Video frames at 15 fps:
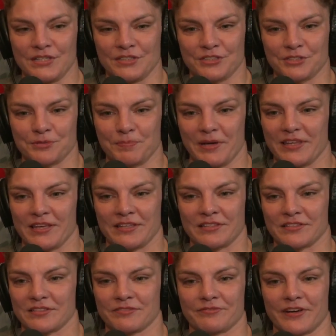just by the end
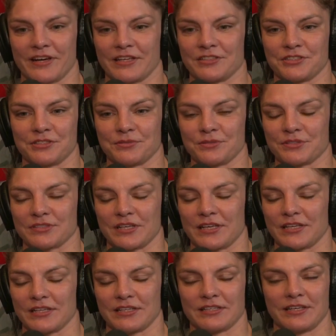of the fight, she was
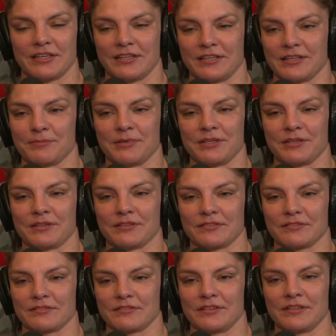like hitting me
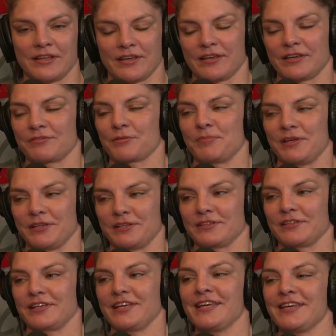in the head
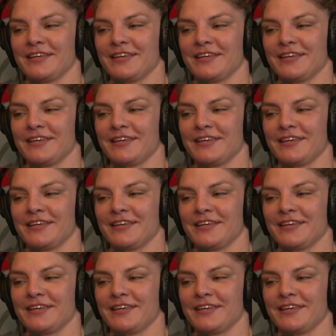repeatedly.